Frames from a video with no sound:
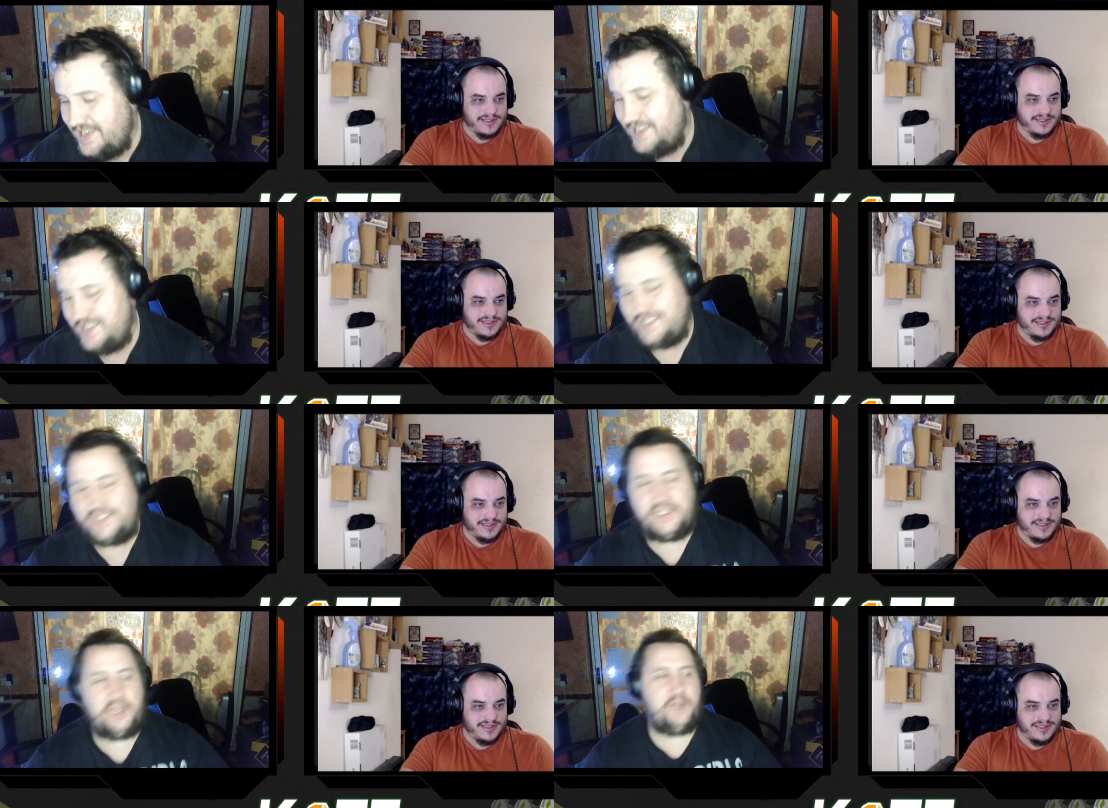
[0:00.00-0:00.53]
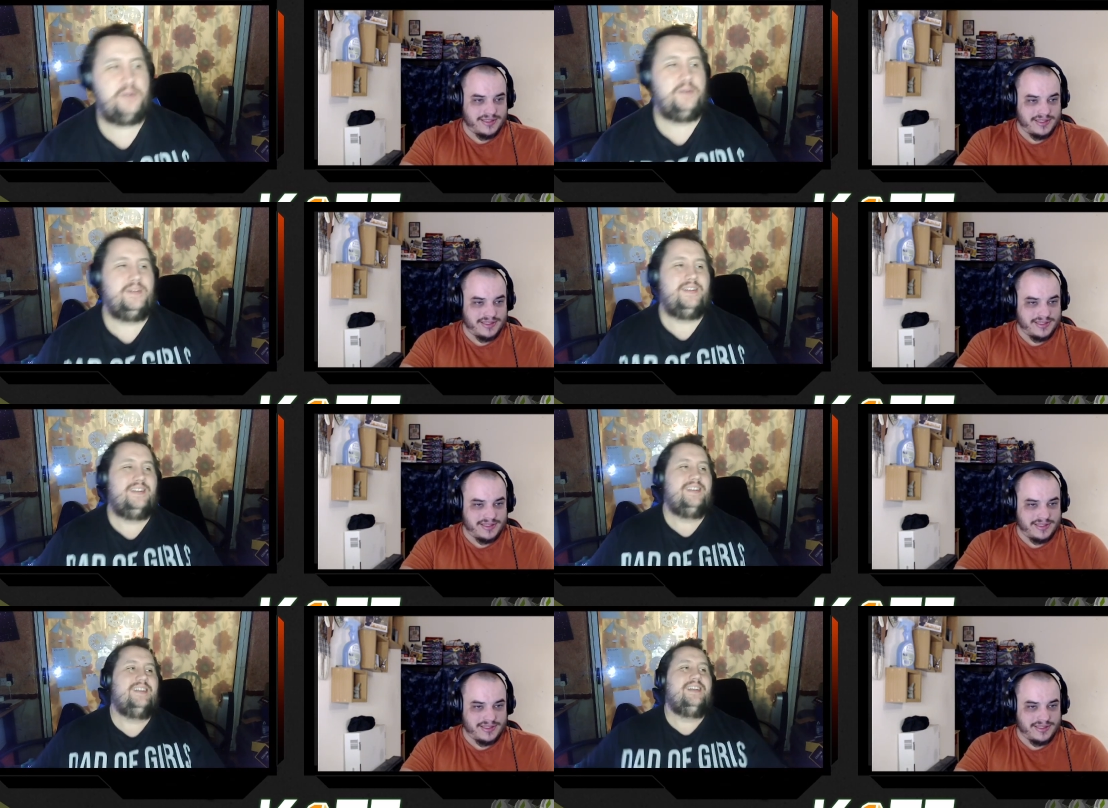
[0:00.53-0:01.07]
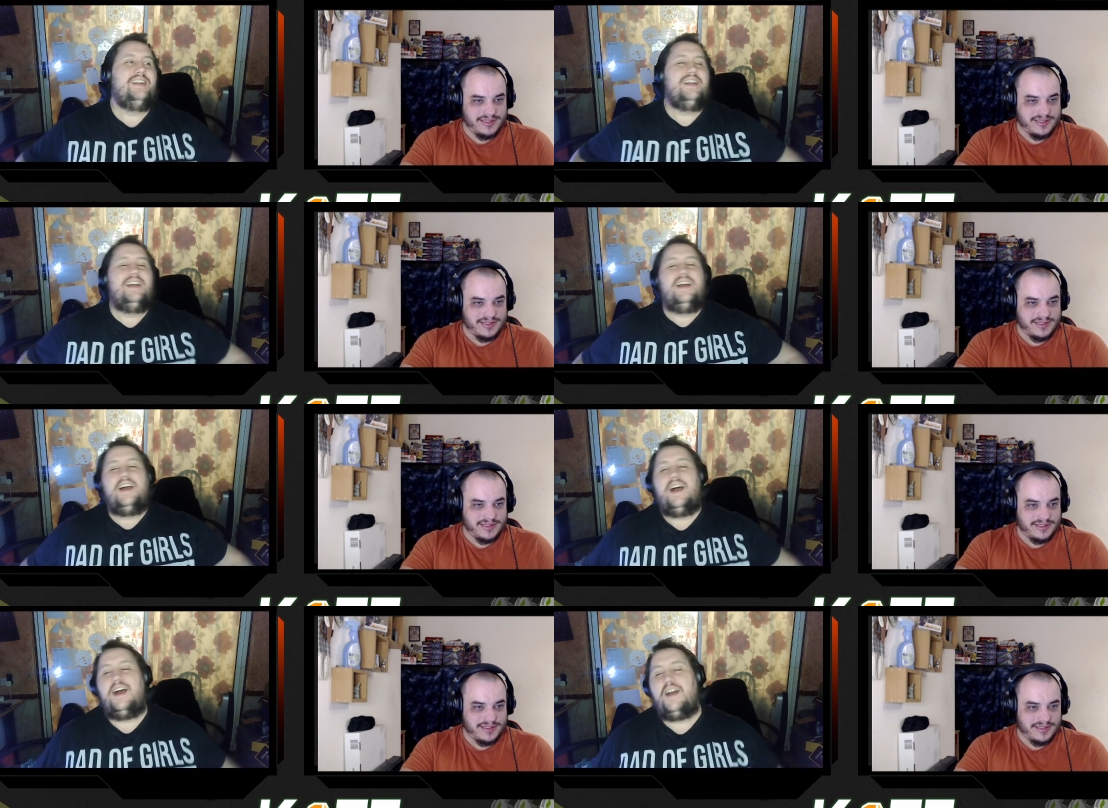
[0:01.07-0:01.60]
Speaker 1: so,
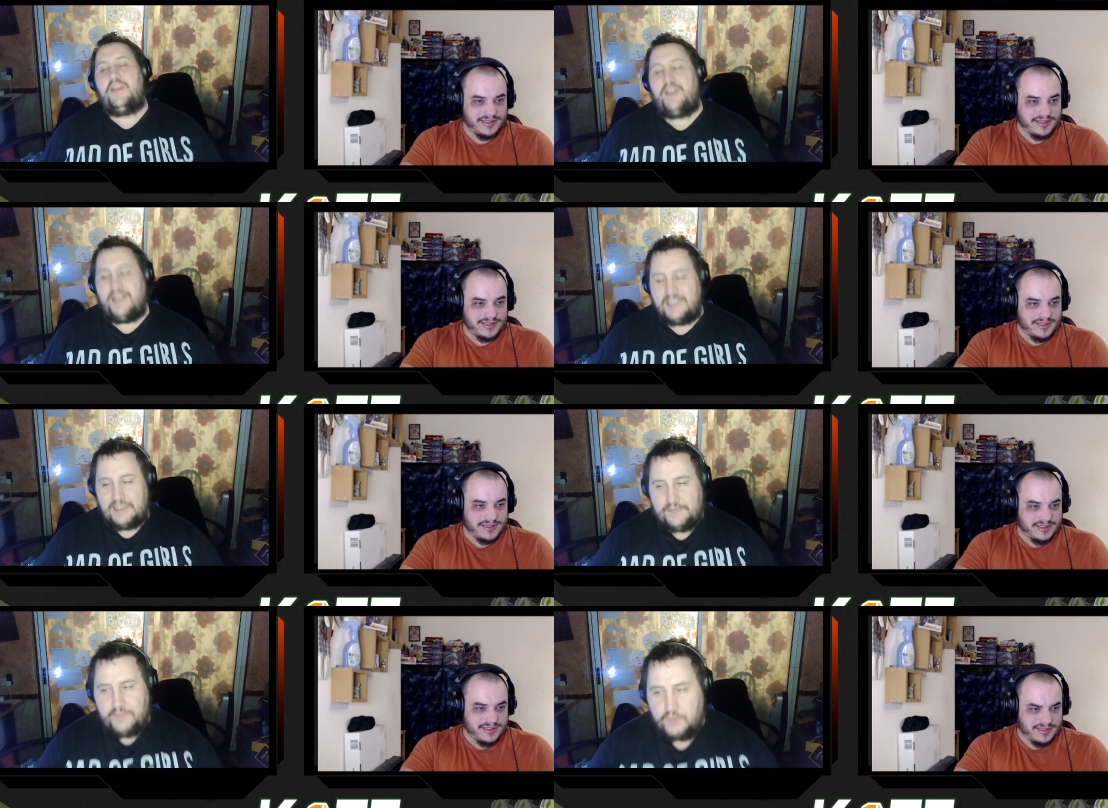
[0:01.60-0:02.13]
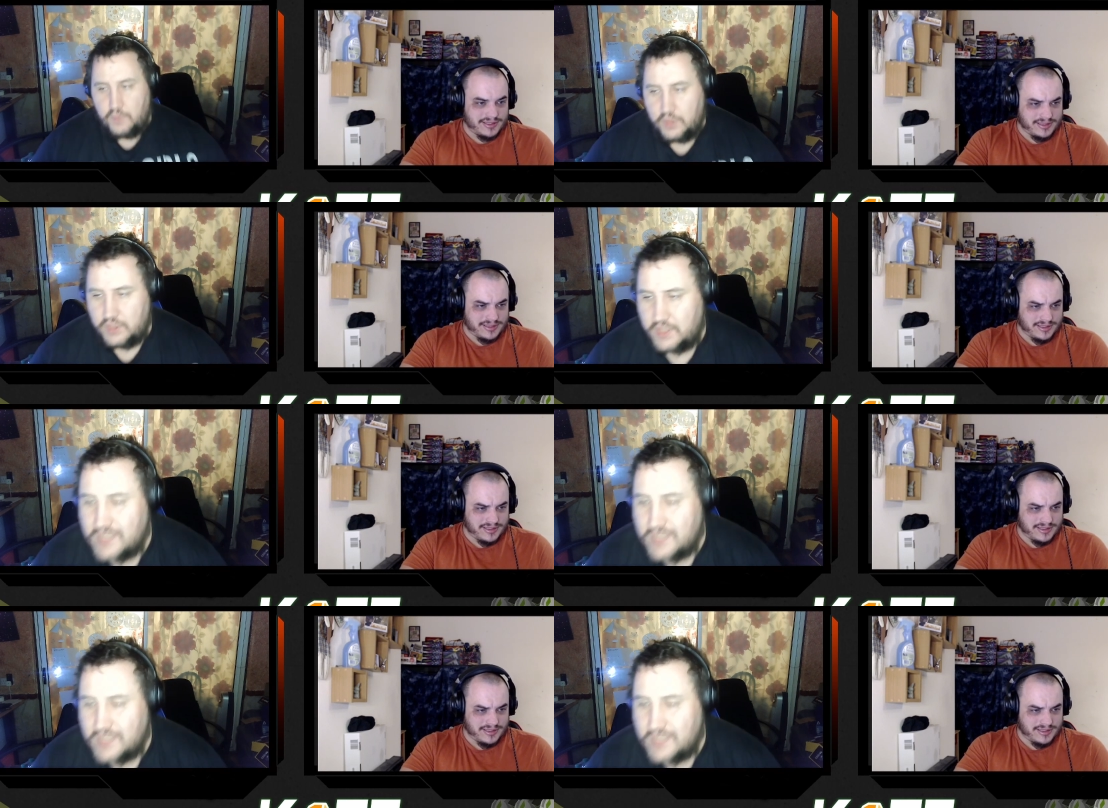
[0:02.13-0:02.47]
uh, thanks everyone for watching